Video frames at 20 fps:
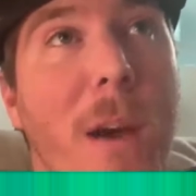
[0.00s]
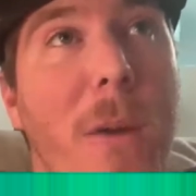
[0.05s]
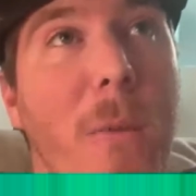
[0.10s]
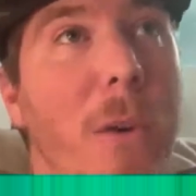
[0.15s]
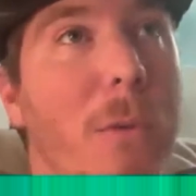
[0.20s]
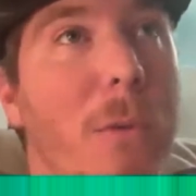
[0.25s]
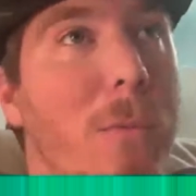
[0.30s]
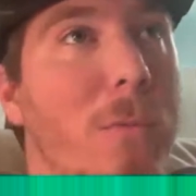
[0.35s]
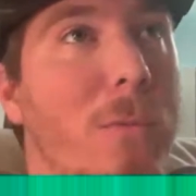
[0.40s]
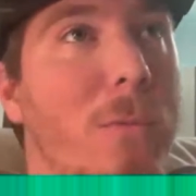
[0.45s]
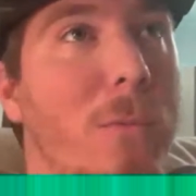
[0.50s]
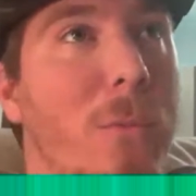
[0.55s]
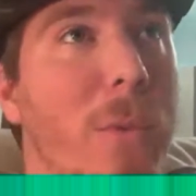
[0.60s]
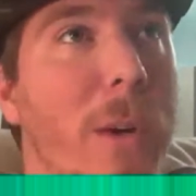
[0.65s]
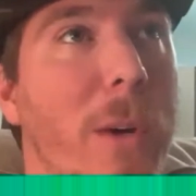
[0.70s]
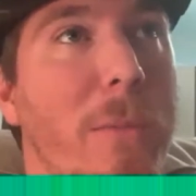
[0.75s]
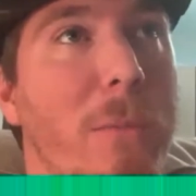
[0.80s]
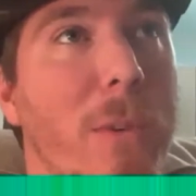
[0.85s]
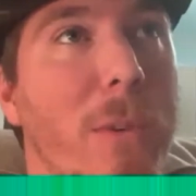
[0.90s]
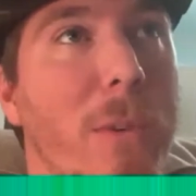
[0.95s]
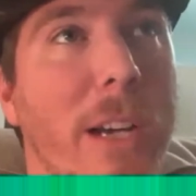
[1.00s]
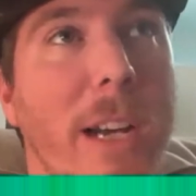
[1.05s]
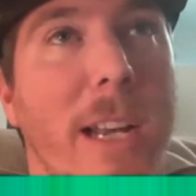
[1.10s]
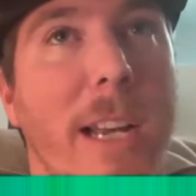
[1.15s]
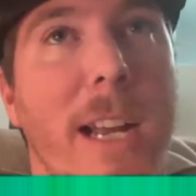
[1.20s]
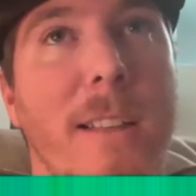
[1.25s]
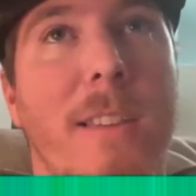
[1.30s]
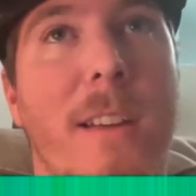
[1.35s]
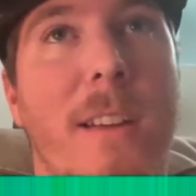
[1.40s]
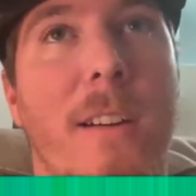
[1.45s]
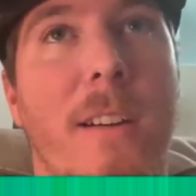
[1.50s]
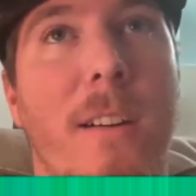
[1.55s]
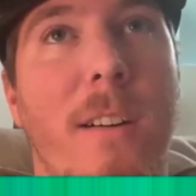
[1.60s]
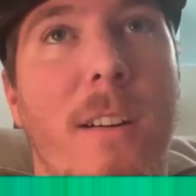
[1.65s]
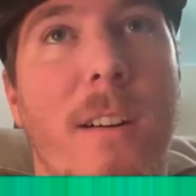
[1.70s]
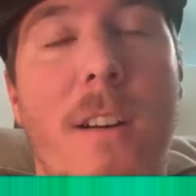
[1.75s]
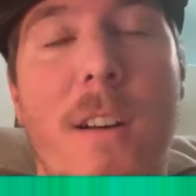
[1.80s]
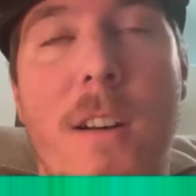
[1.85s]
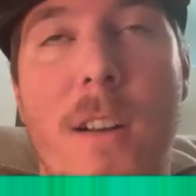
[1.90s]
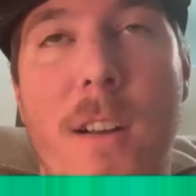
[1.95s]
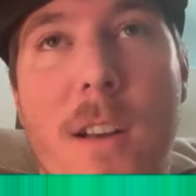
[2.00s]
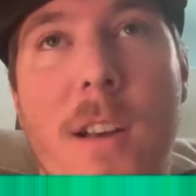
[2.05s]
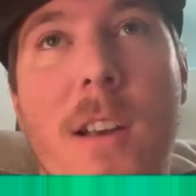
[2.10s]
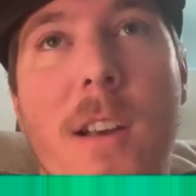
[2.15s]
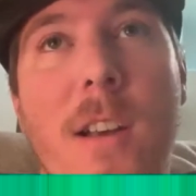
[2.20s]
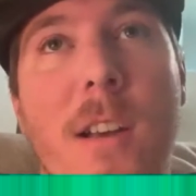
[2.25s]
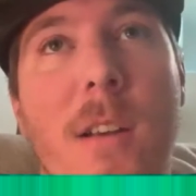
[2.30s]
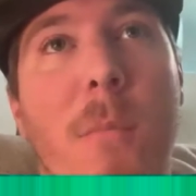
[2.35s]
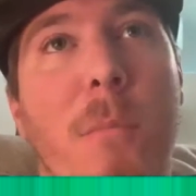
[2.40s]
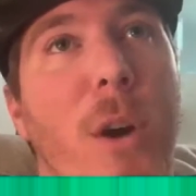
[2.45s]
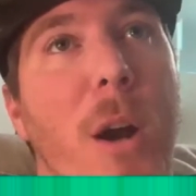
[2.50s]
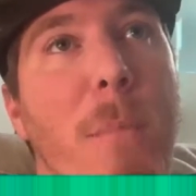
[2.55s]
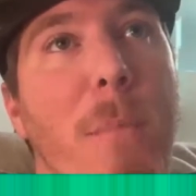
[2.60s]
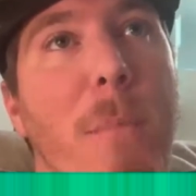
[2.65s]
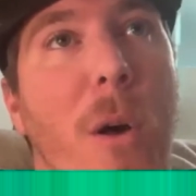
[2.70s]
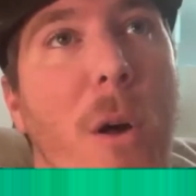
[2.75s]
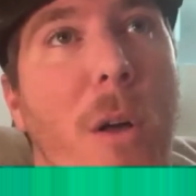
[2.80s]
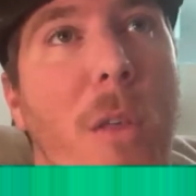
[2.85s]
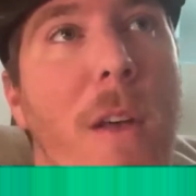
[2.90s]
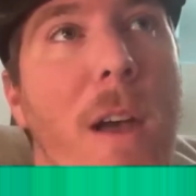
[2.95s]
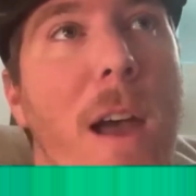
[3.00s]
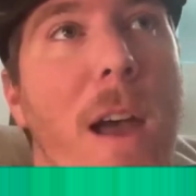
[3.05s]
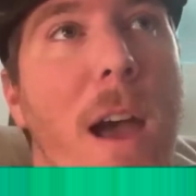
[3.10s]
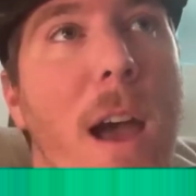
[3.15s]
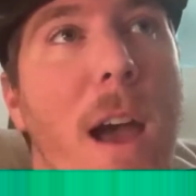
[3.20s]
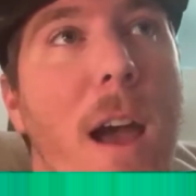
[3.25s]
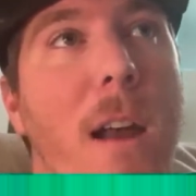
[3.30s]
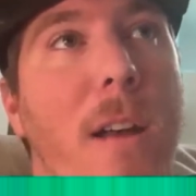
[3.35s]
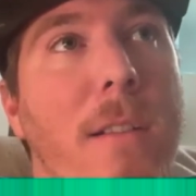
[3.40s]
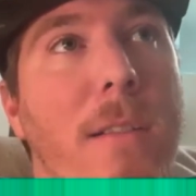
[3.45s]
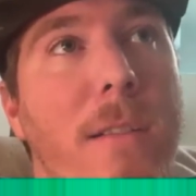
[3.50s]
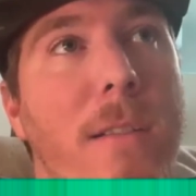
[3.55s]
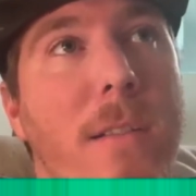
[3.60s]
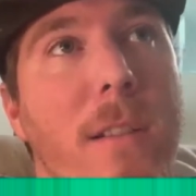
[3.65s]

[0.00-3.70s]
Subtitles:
when we're going to get dinner, prep all that.